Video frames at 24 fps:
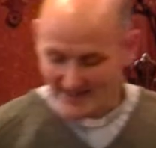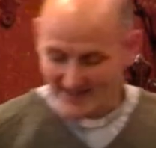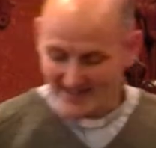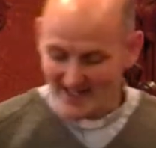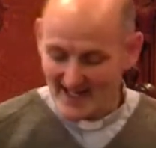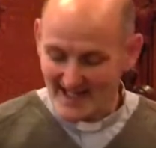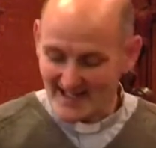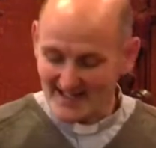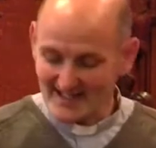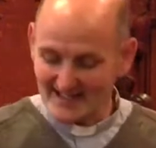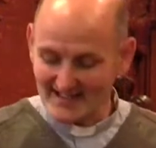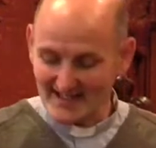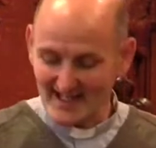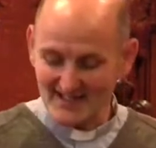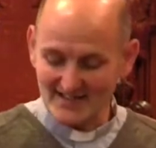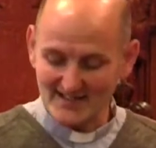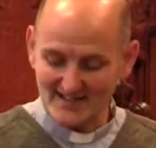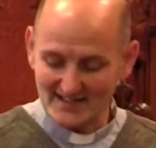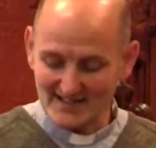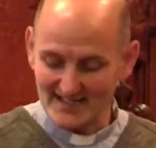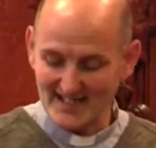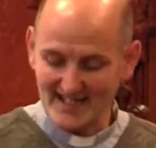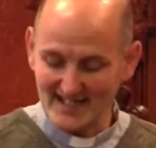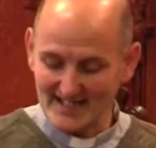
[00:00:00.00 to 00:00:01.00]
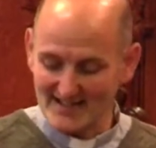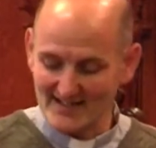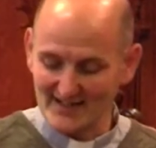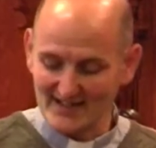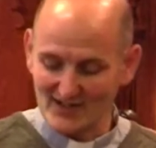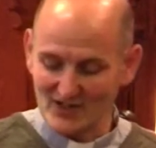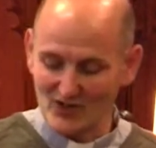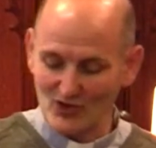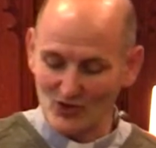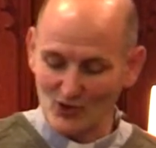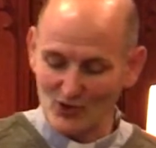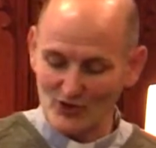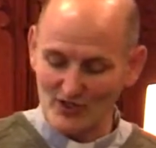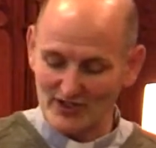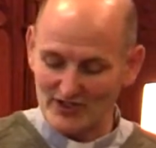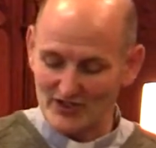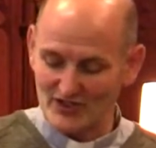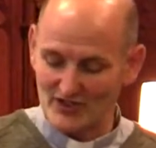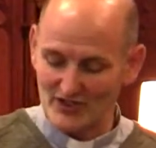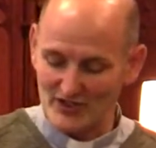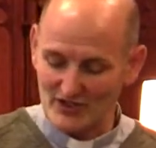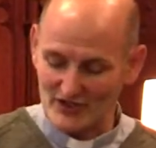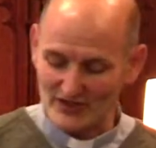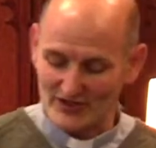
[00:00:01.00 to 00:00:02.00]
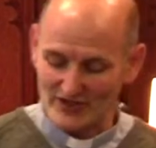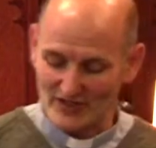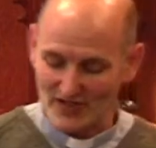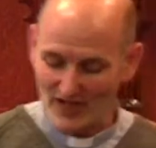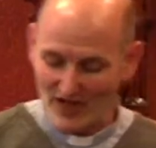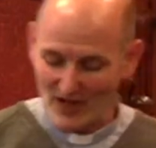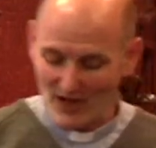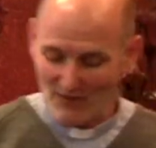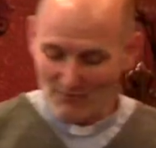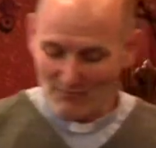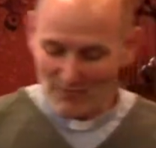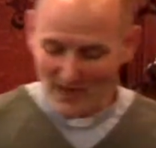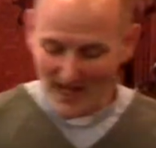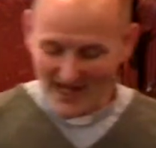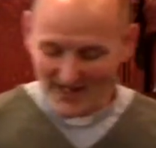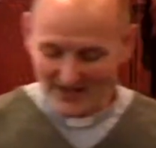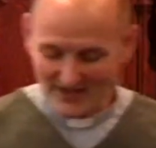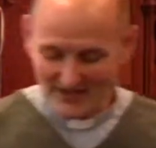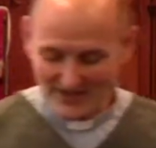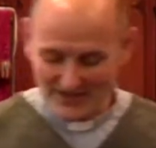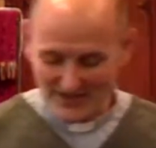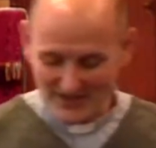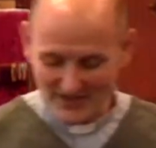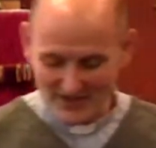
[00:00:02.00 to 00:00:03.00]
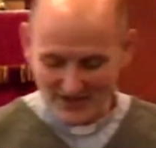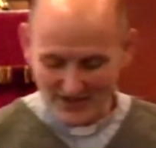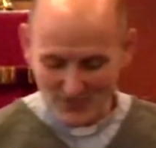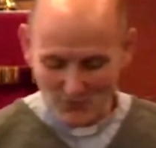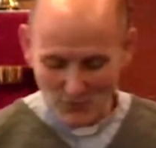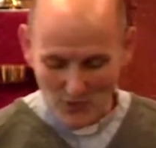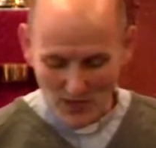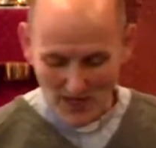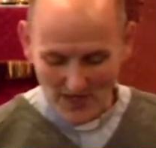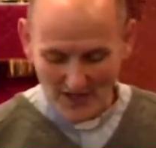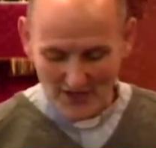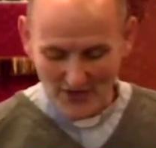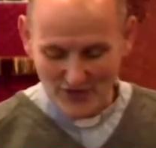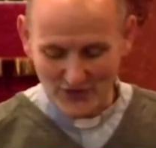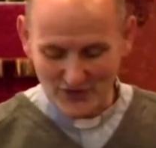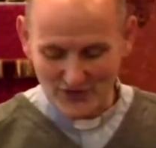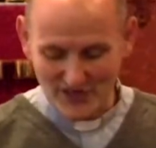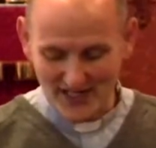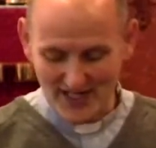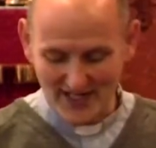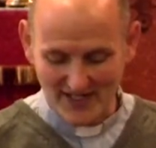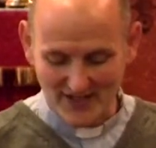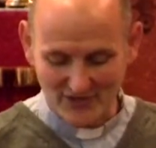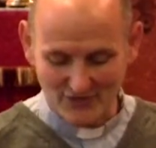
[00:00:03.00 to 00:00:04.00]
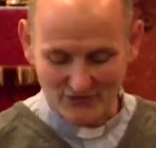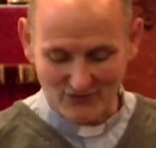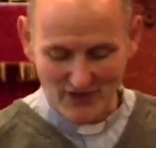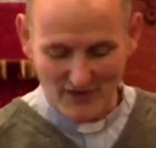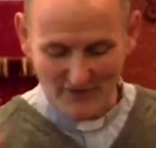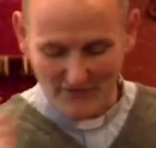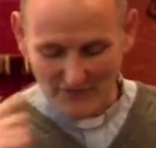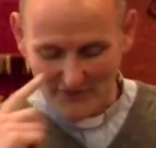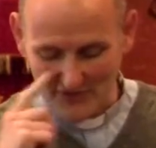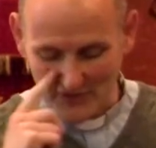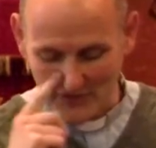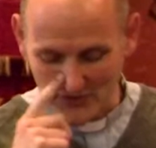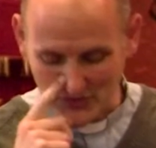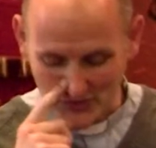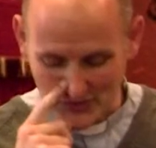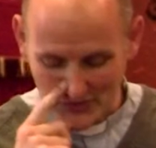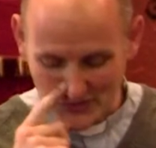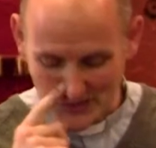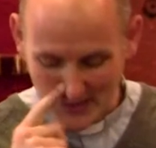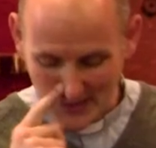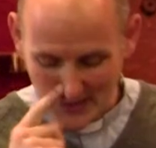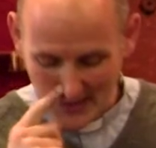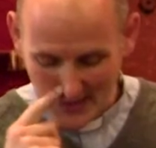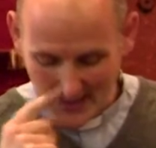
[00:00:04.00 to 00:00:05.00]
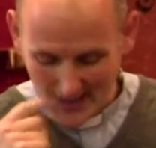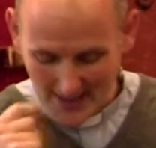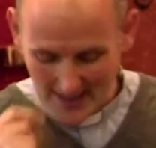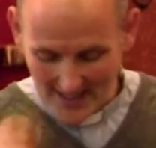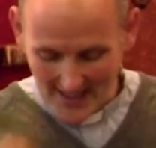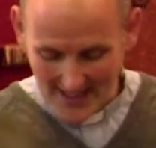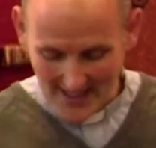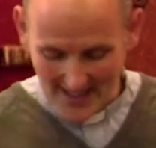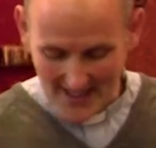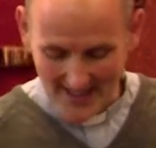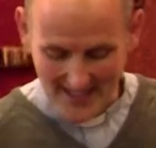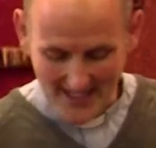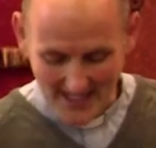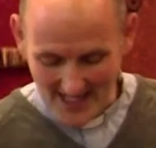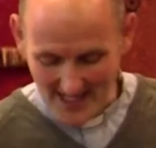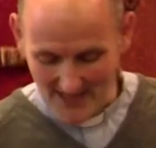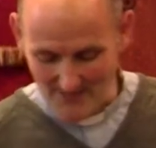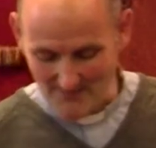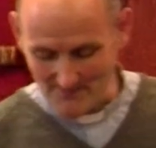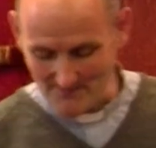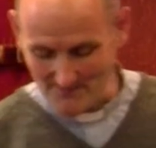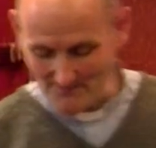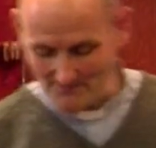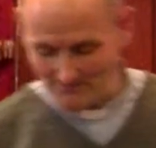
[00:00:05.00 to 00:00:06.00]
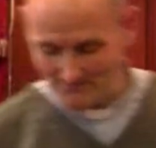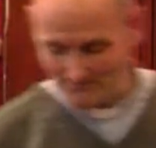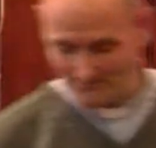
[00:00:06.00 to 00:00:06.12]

Taste and see that the Lord is good. Blessed is the one who takes refuge in him.